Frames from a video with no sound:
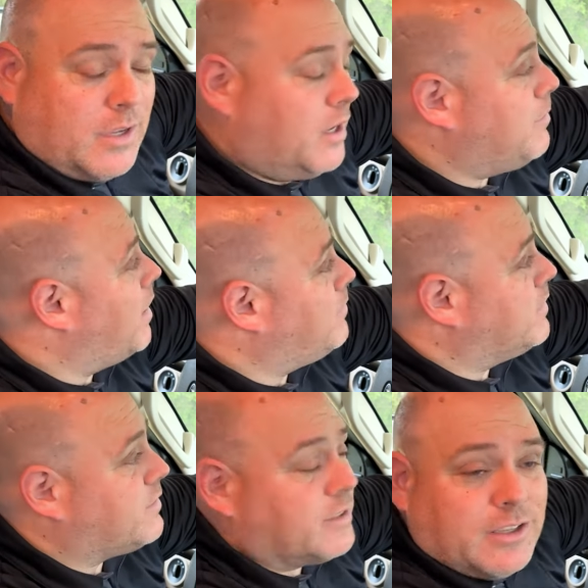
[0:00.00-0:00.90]
Um,
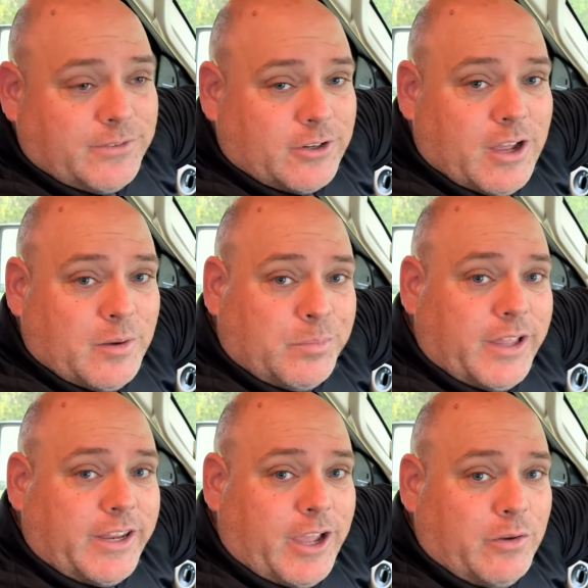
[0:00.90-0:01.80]
obviously, if you're not
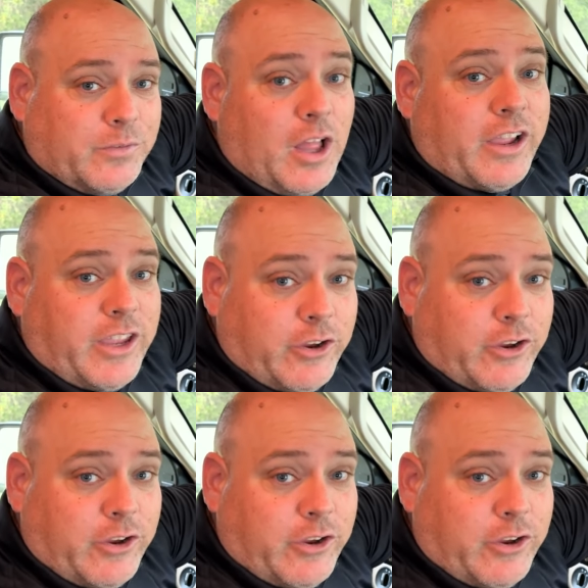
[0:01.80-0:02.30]
planning on vlogging